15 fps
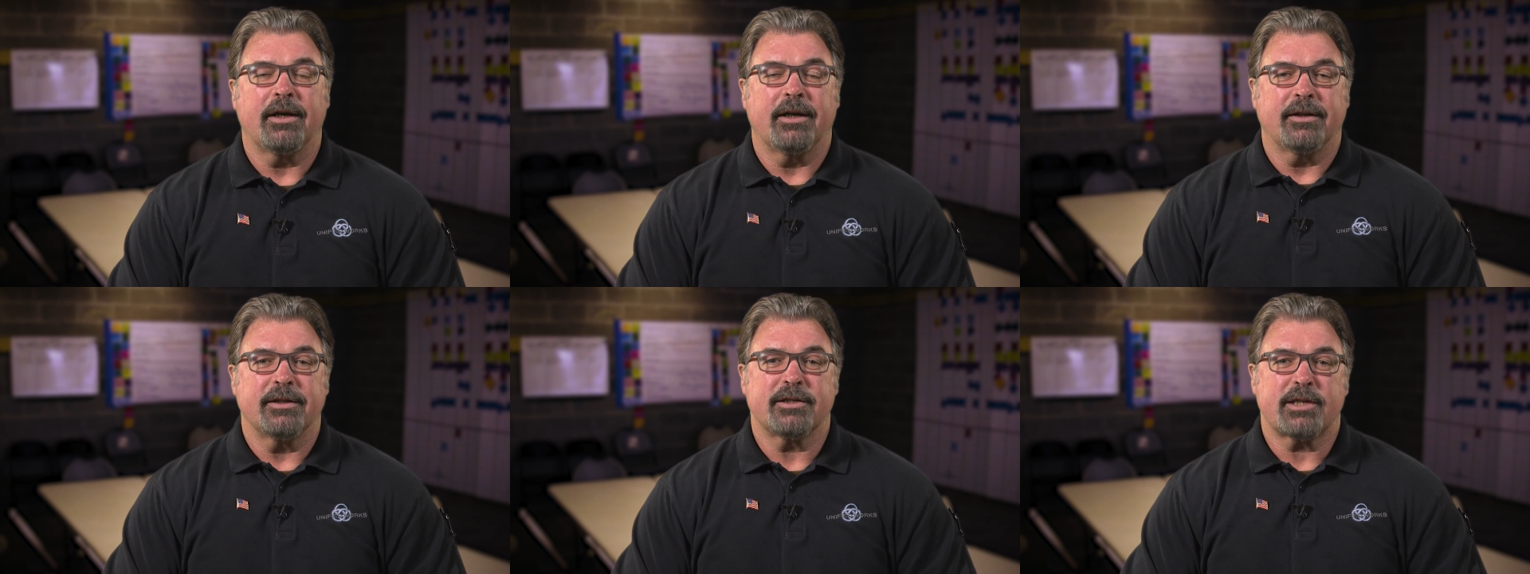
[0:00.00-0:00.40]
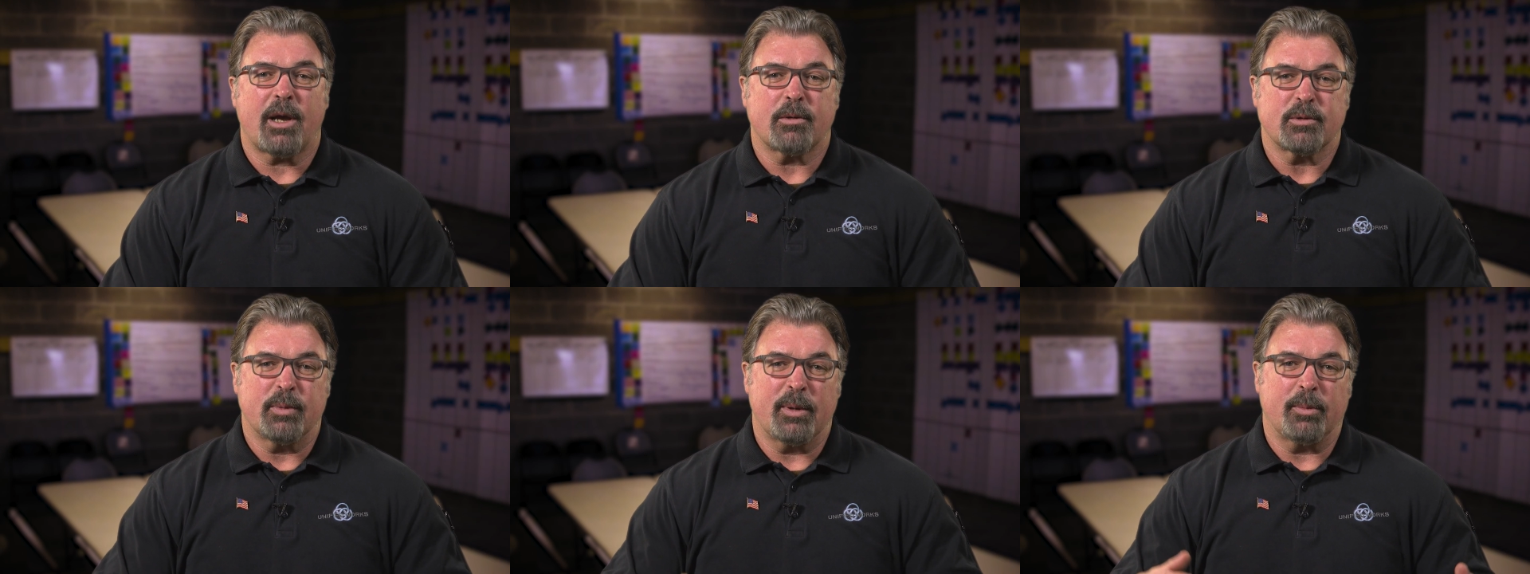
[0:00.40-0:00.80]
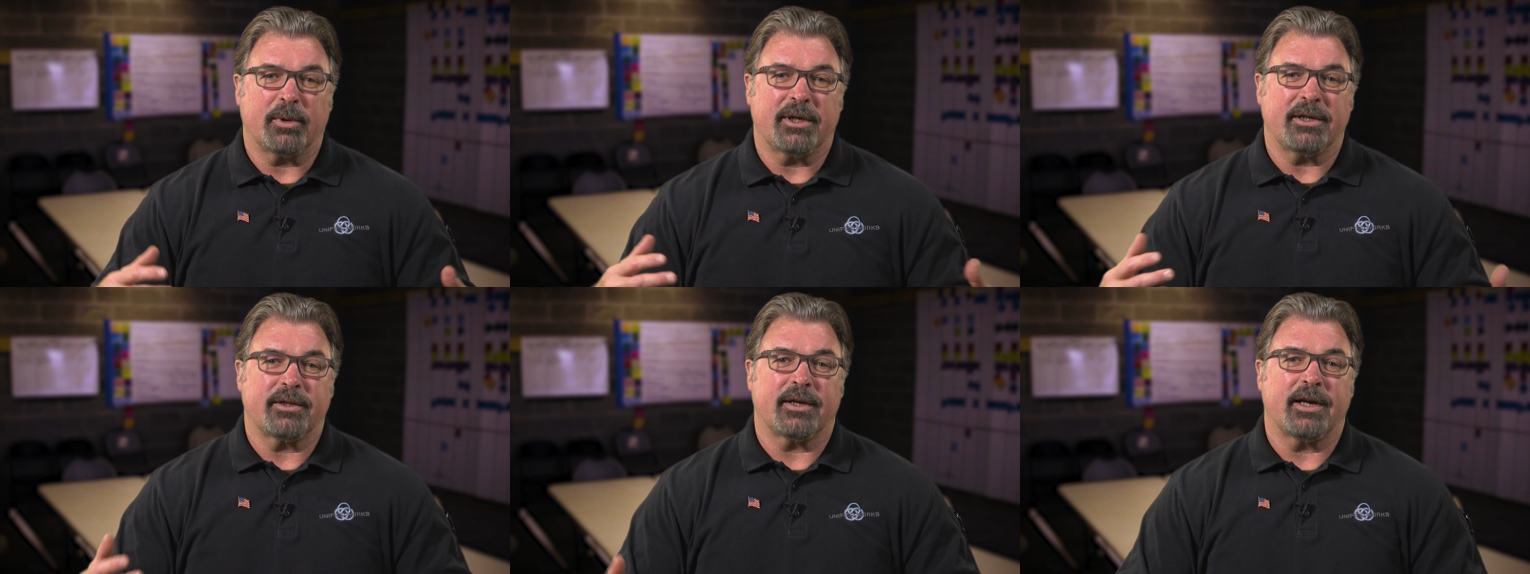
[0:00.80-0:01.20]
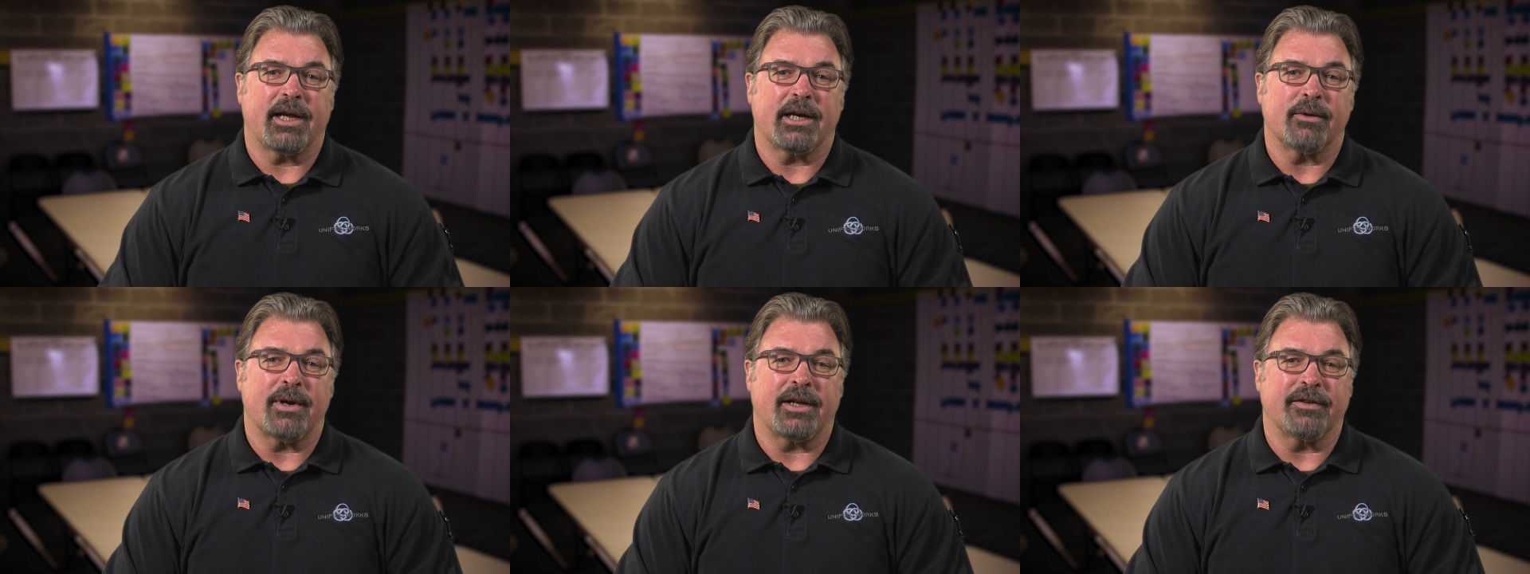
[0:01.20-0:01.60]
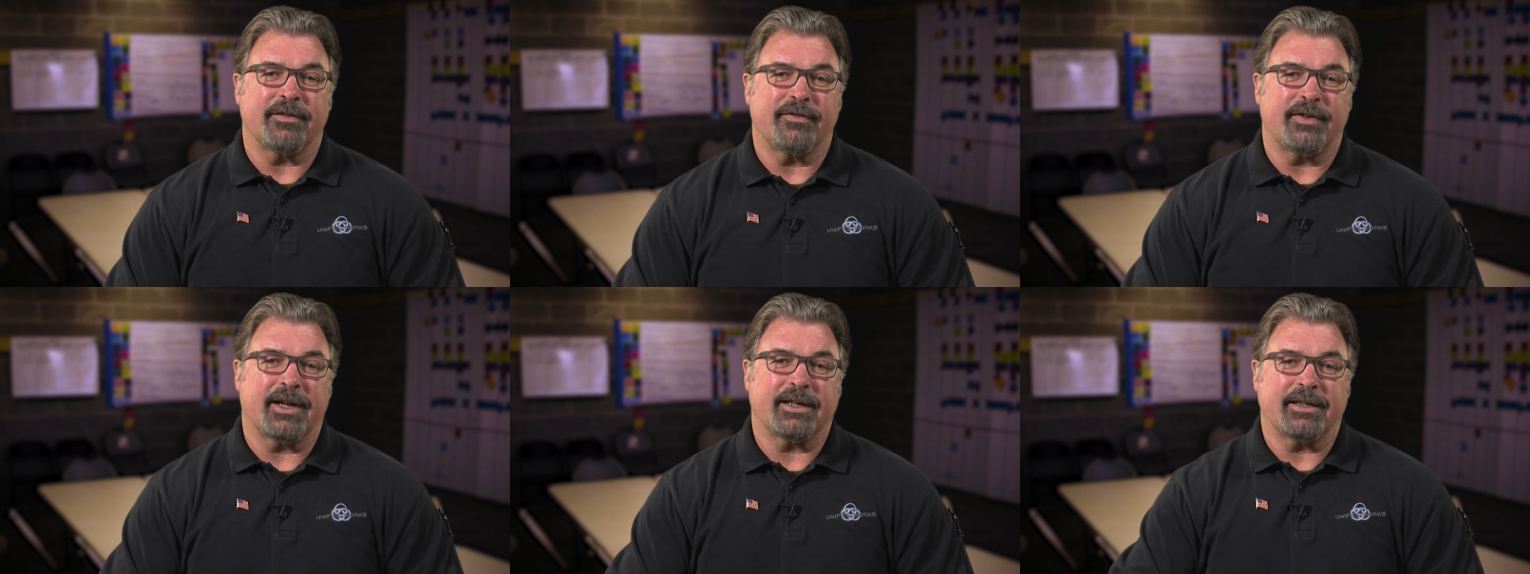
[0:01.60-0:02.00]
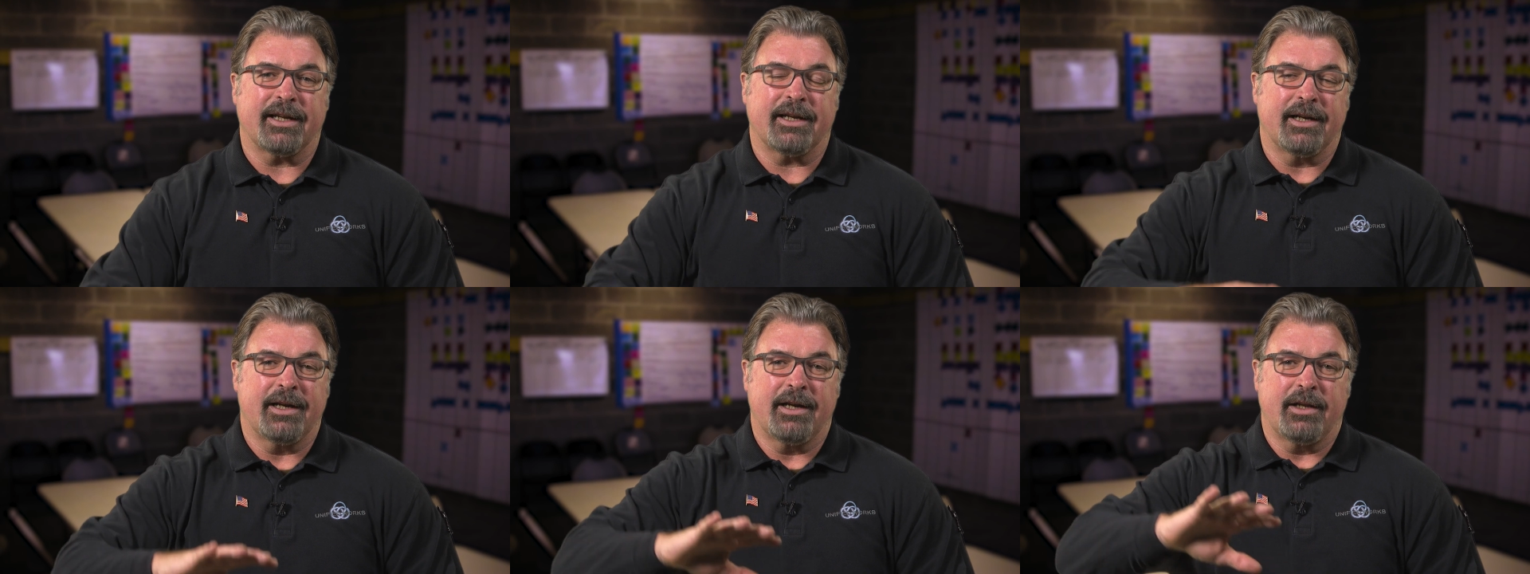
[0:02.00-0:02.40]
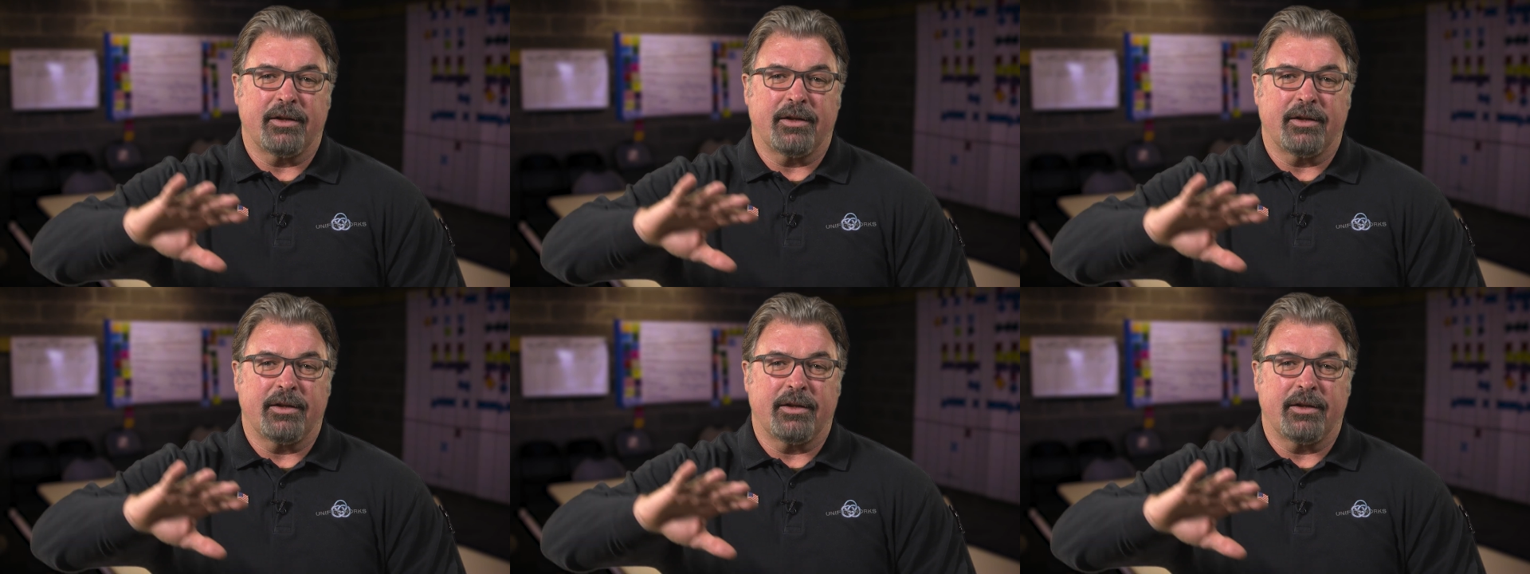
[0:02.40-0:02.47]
This helps people get their head around the fact that